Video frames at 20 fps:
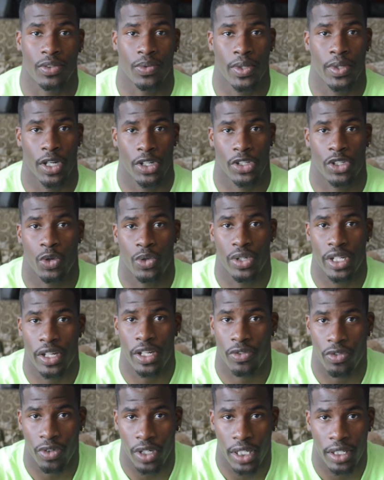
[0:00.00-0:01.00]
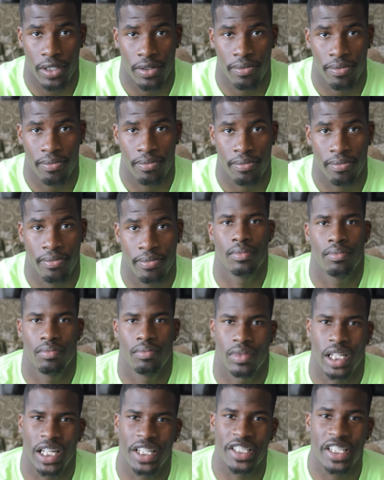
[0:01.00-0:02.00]
we are so different.
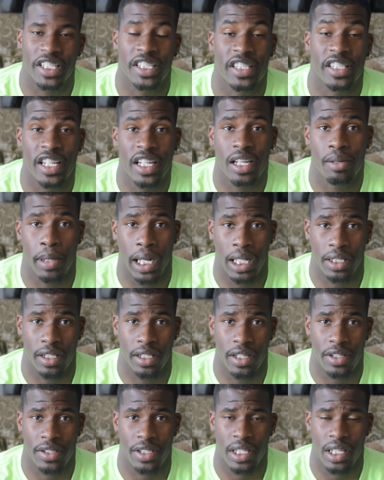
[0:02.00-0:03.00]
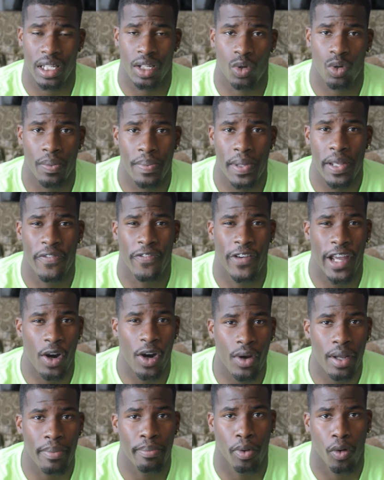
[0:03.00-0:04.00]
Like, just think about this. It would be
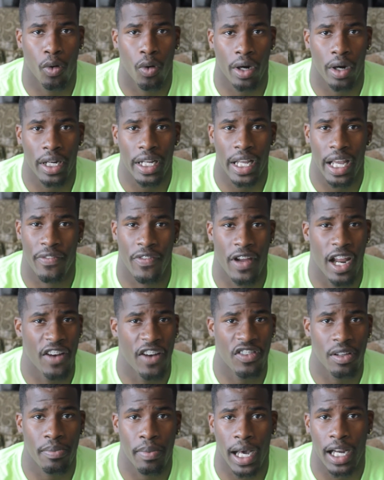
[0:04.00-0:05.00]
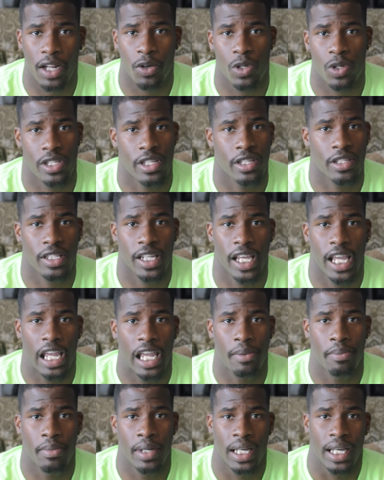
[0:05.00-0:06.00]
very boring if everybody was the
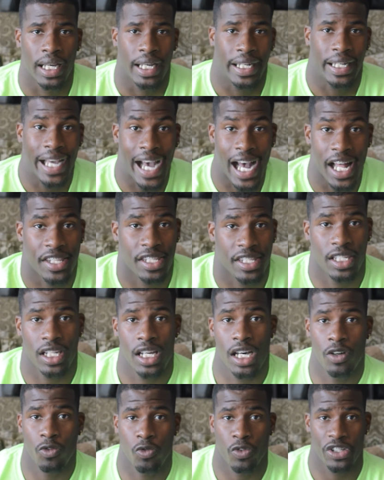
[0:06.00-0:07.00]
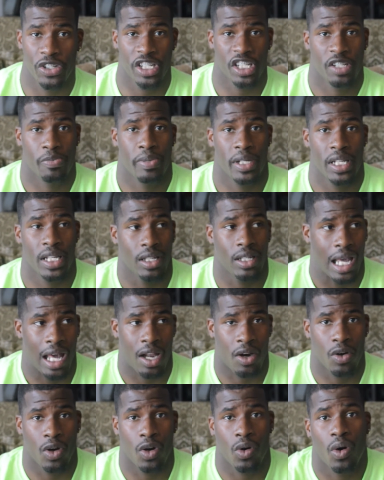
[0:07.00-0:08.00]
same. God's love would just be,
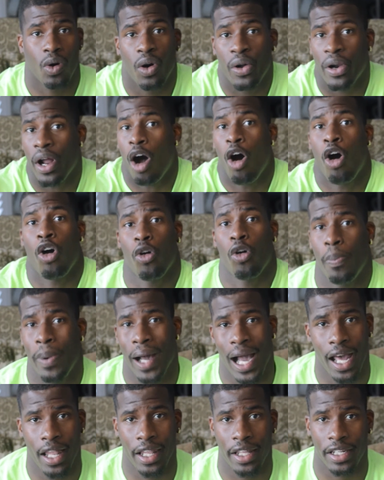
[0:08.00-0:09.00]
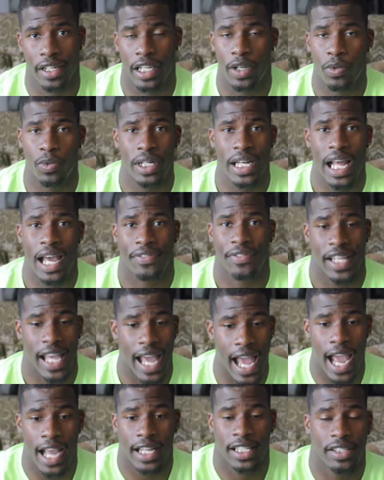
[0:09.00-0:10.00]
on autopilot. He wouldn't have
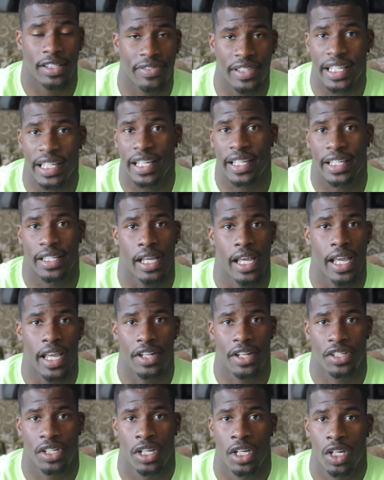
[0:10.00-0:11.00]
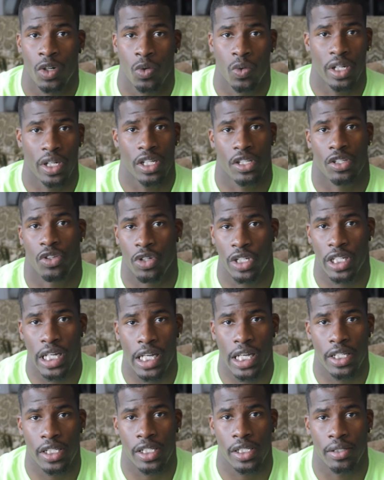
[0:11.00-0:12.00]
to actively engage with his
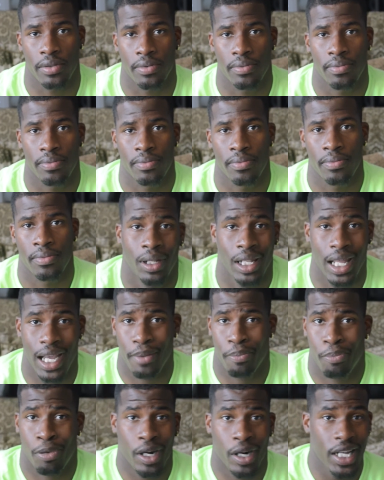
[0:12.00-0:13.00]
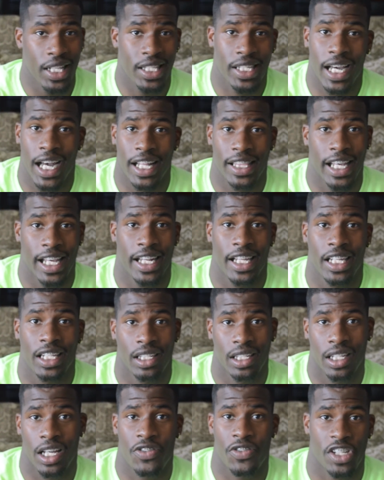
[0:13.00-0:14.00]
creation. Like, praise God that he
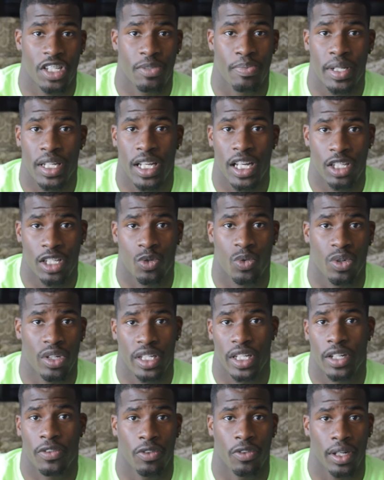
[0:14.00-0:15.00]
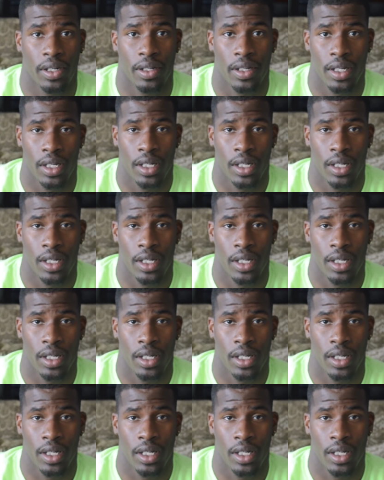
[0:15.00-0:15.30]
loves us because we're different.